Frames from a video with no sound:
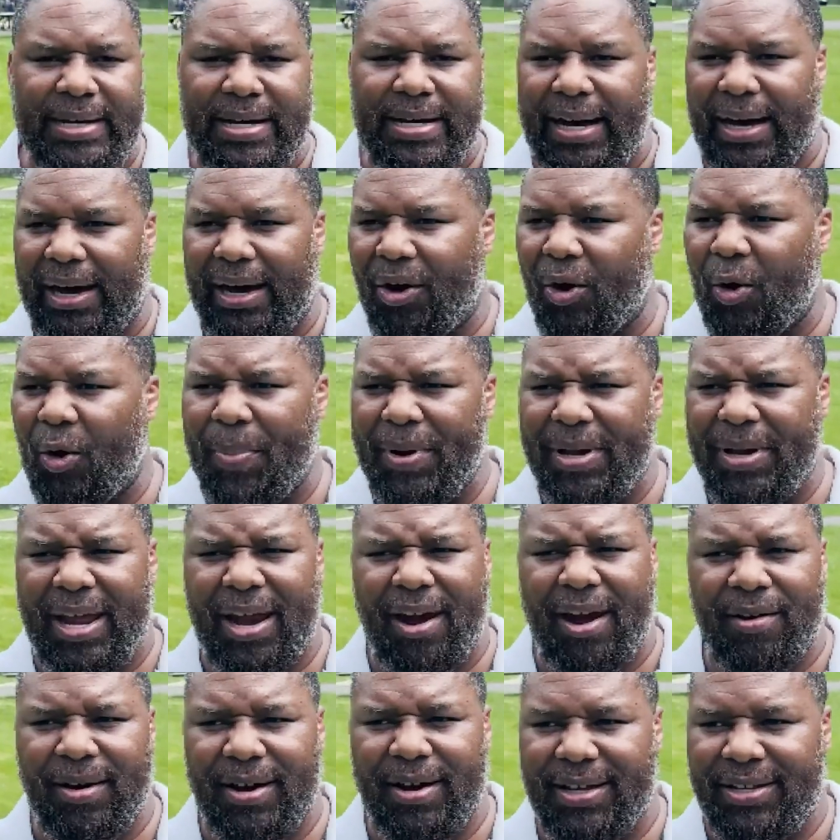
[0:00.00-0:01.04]
open
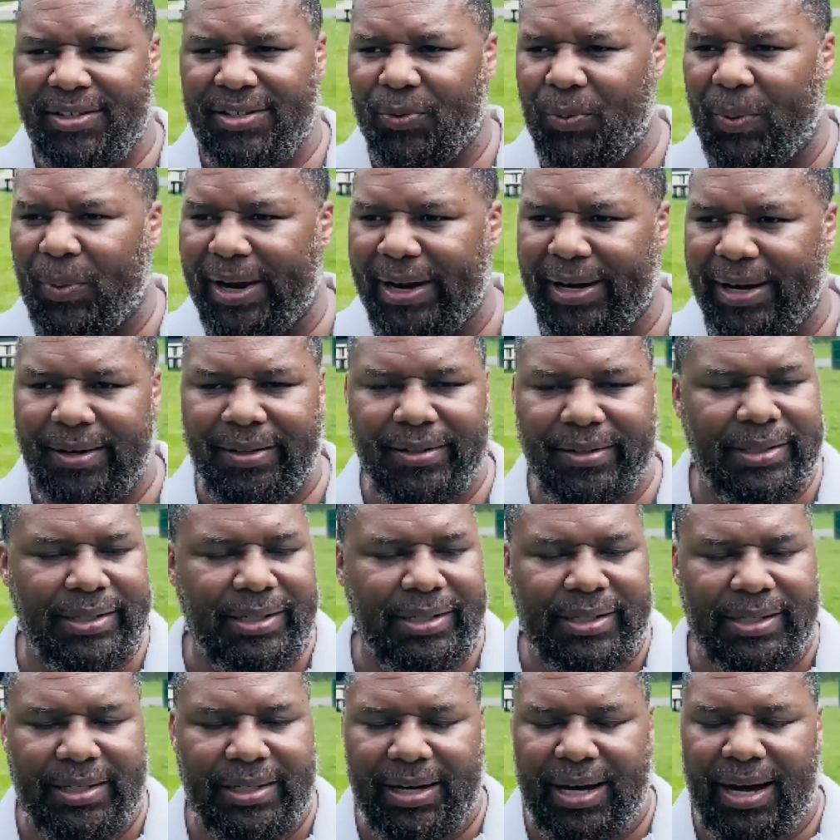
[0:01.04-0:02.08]
areas where
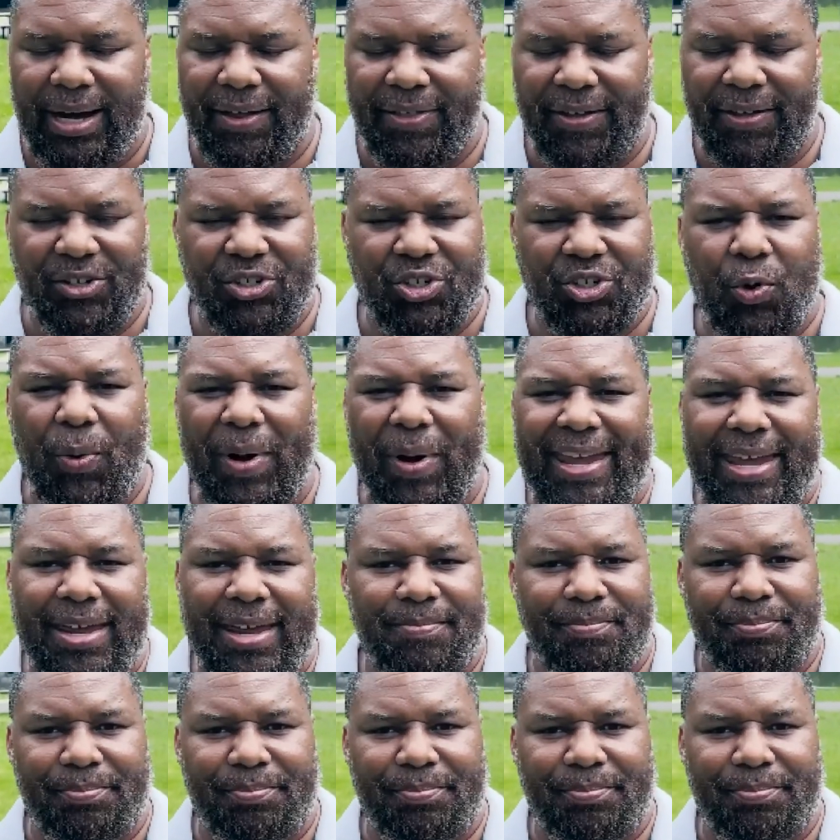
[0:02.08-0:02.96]
there's cricket